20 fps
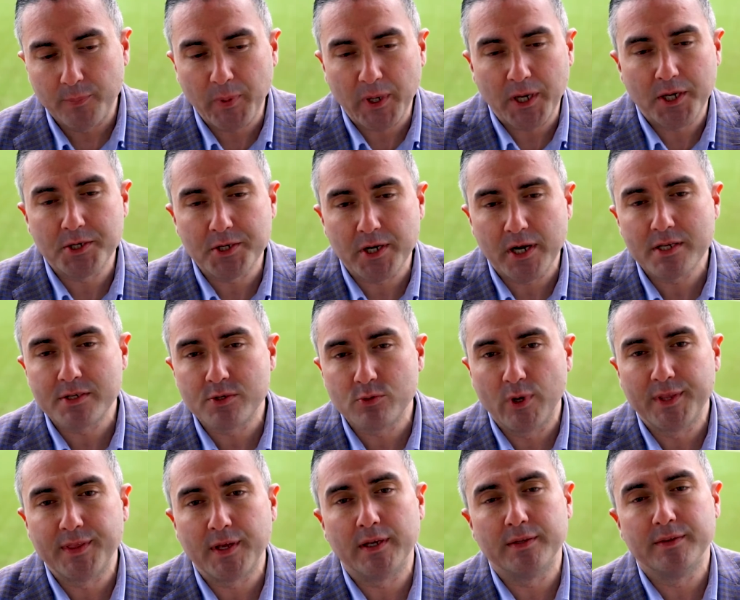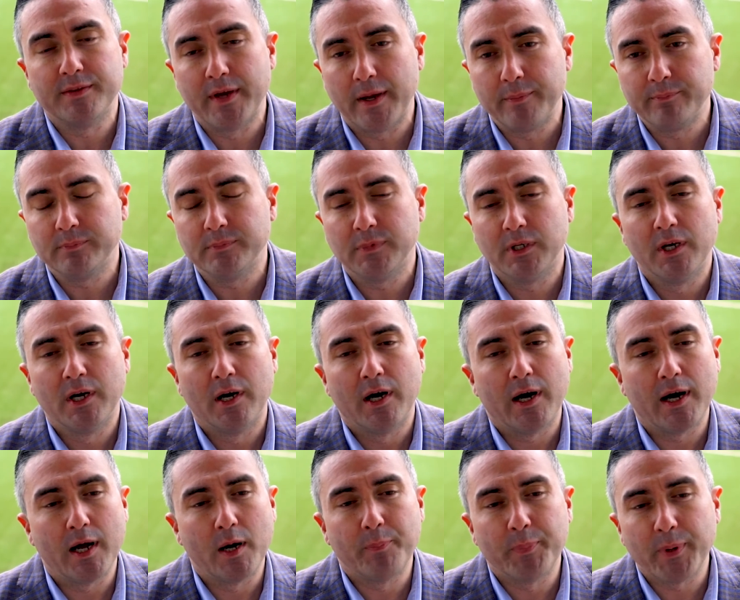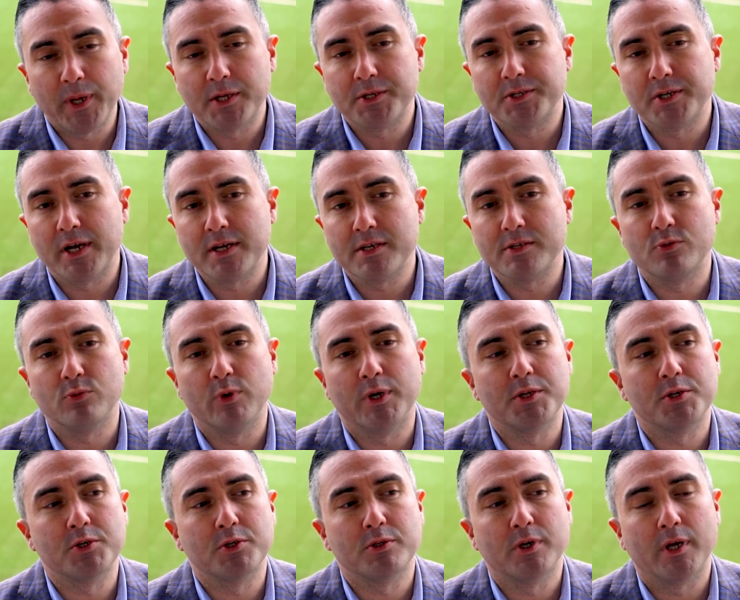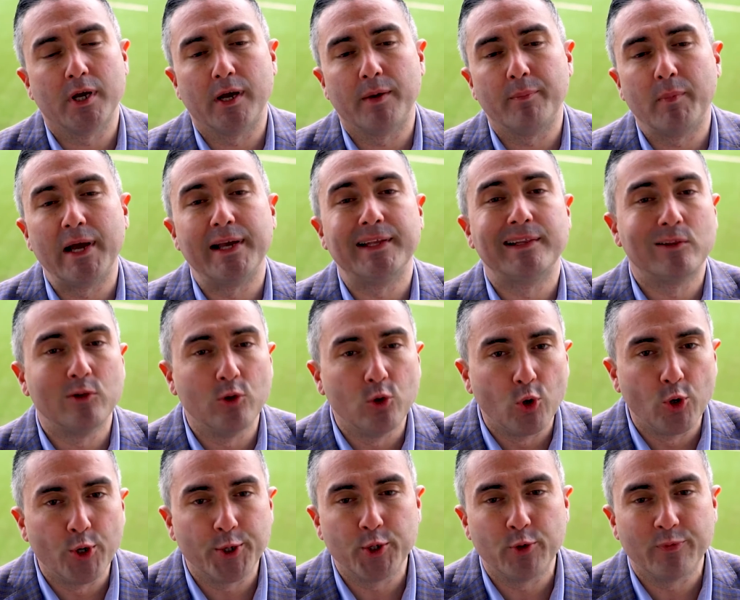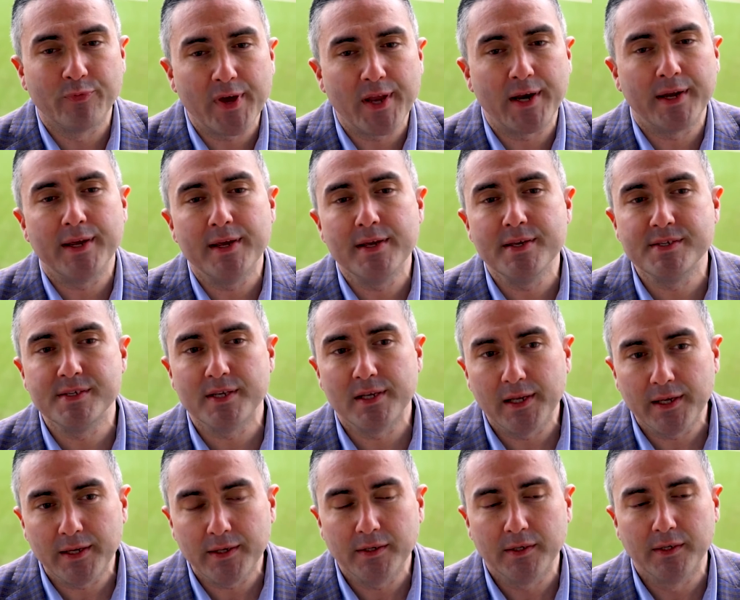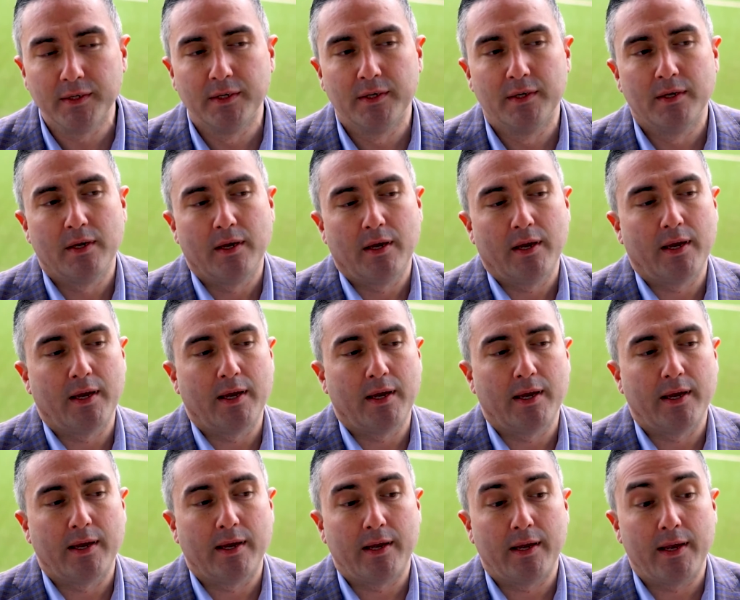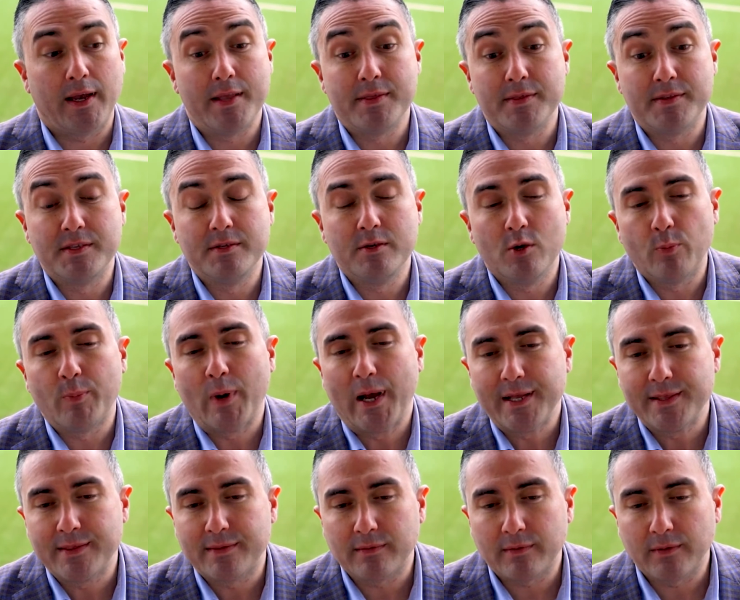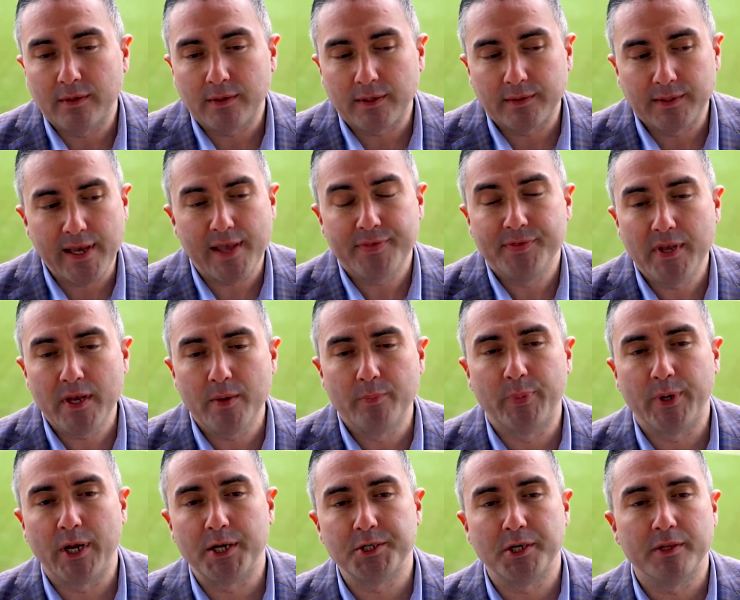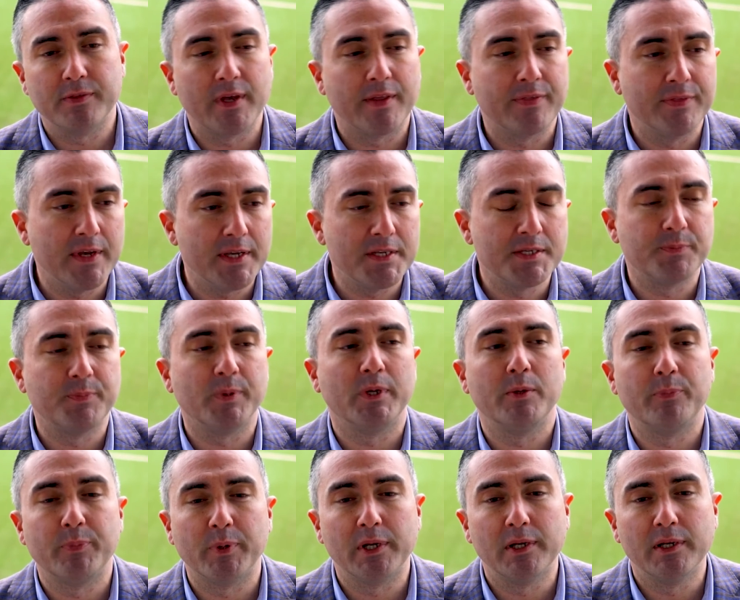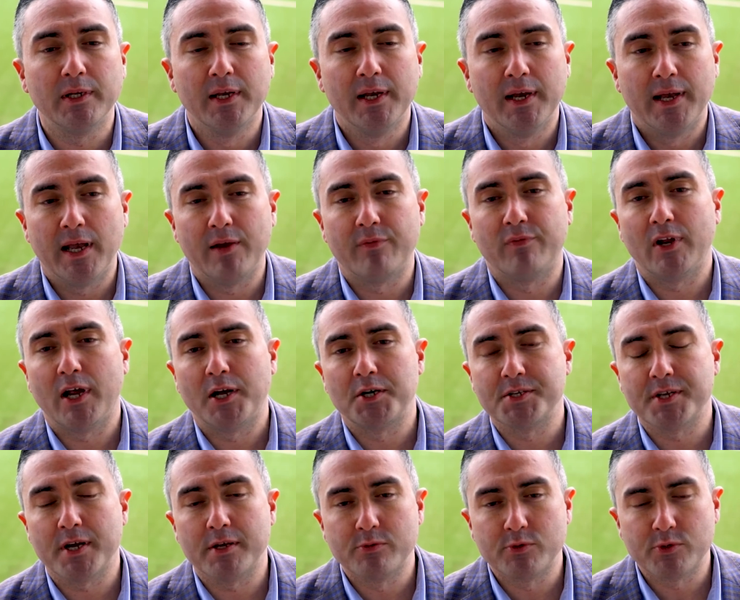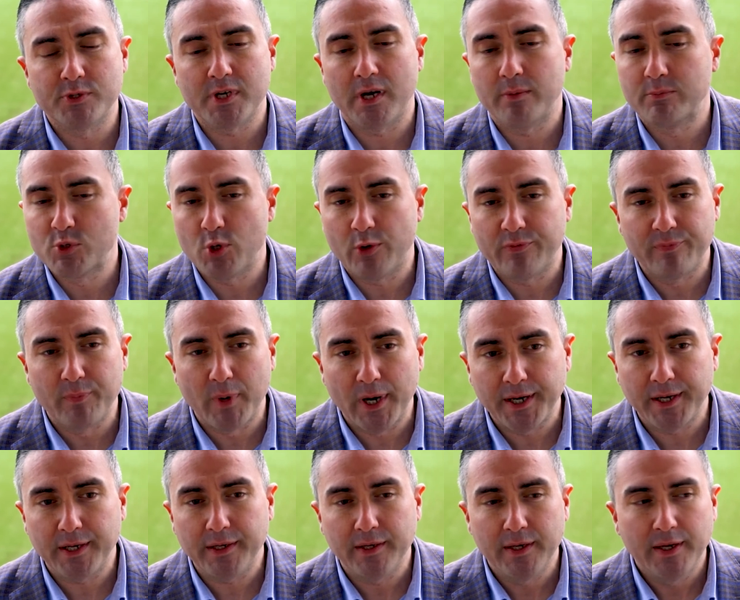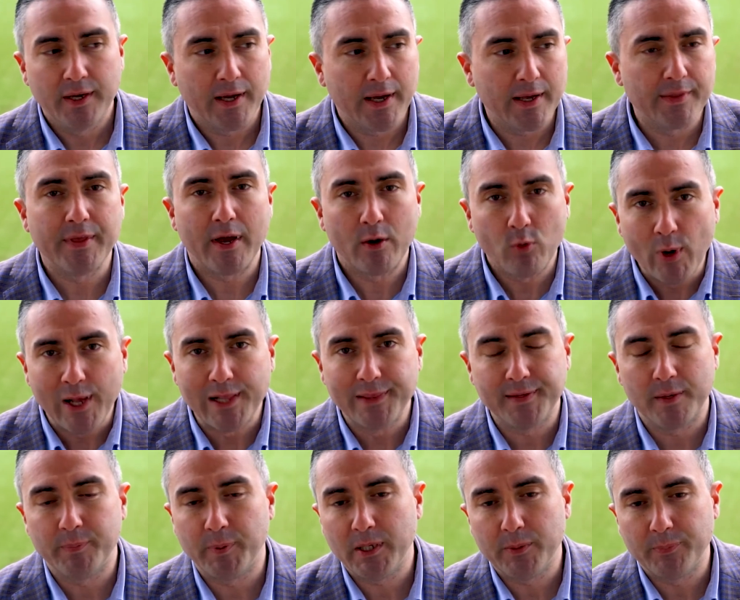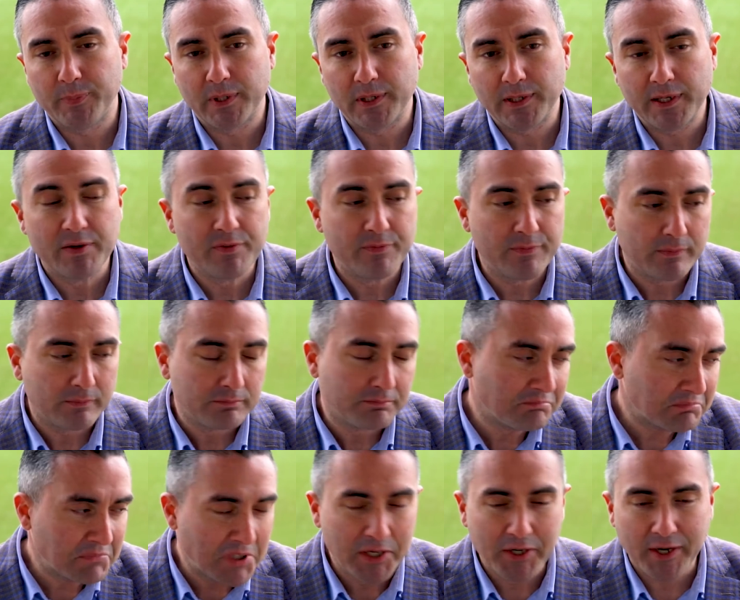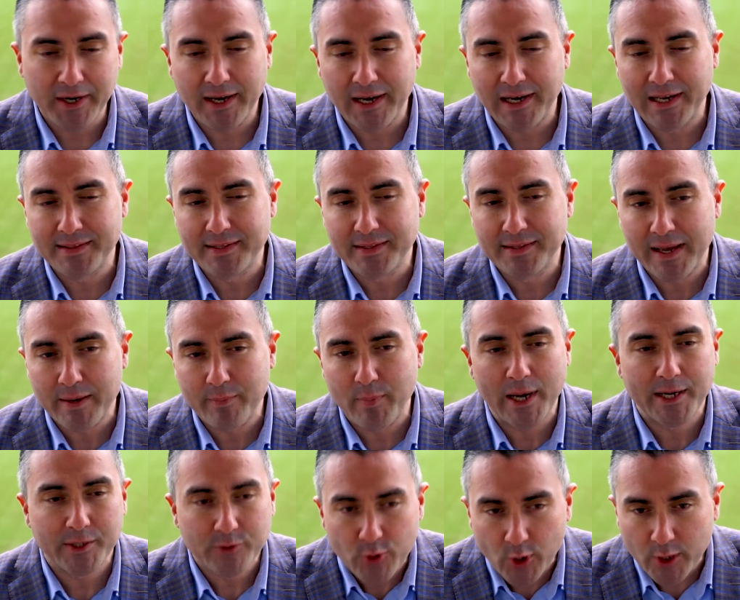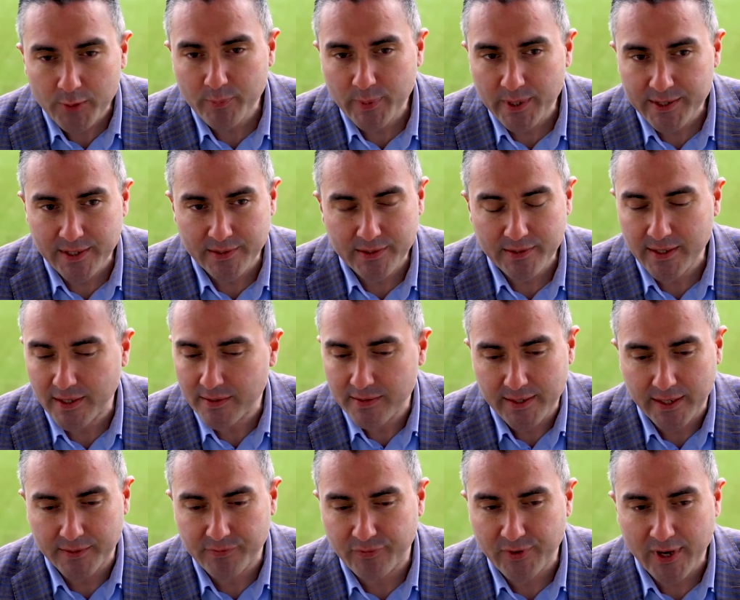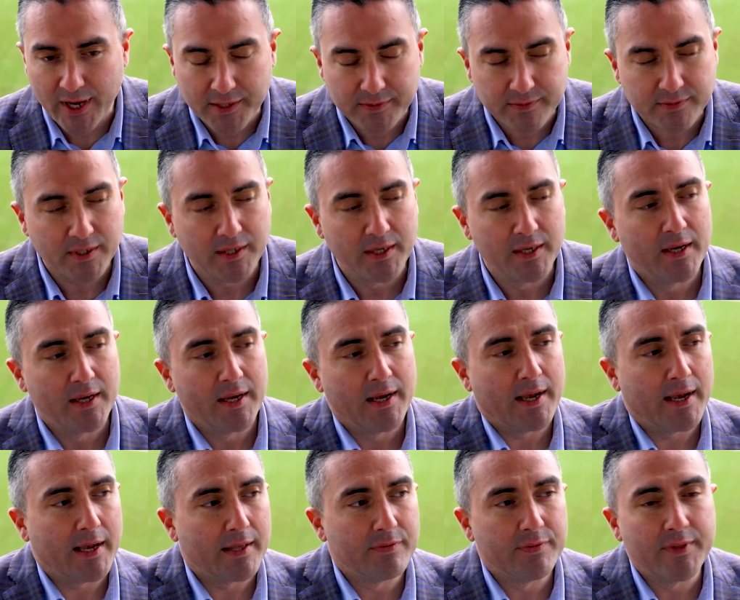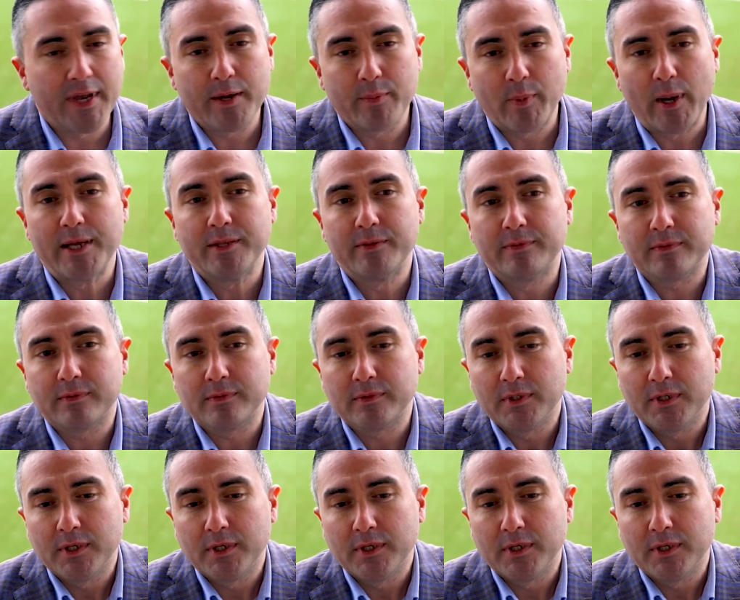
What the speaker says: pictures within them are pictures which might lure you very easily, and you might get the impression that these people have large sums of money and are wealthy people. In reality, they might not be that fact, and they might